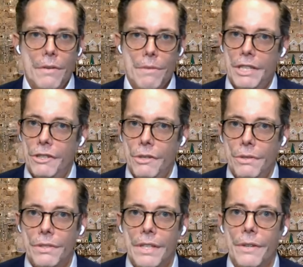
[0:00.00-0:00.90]

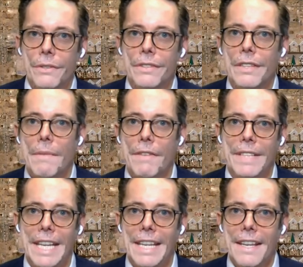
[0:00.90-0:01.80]
reduce those some
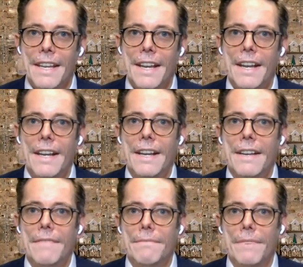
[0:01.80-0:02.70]
of the
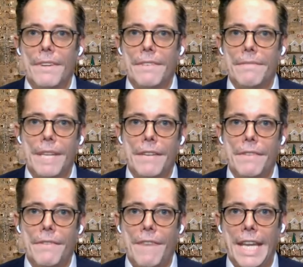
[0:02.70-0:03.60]
kind of
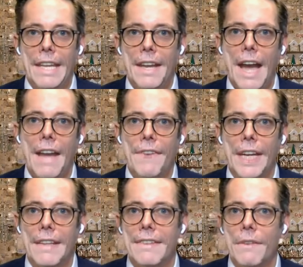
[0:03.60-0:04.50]
the high
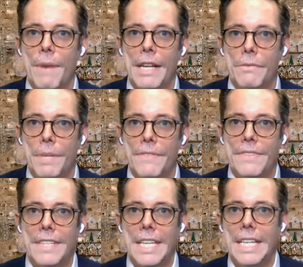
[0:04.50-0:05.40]
vacancy rates we've
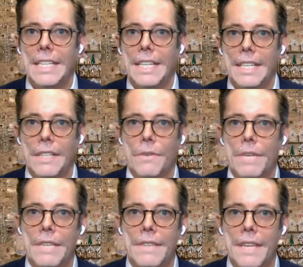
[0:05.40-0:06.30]
seen and
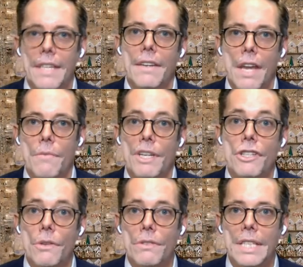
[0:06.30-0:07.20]
increase and
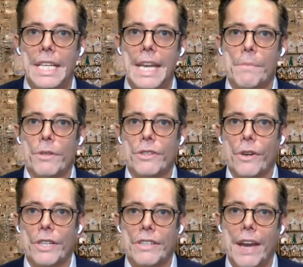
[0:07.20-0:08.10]
reduce the labor
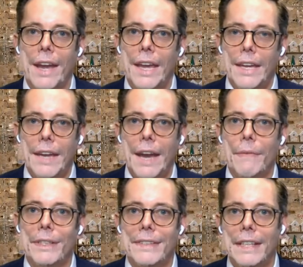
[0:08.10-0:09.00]
shortage.
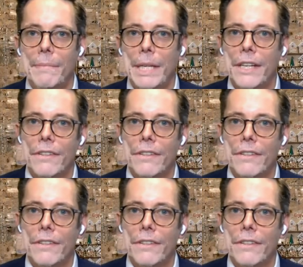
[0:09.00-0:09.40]
I would still be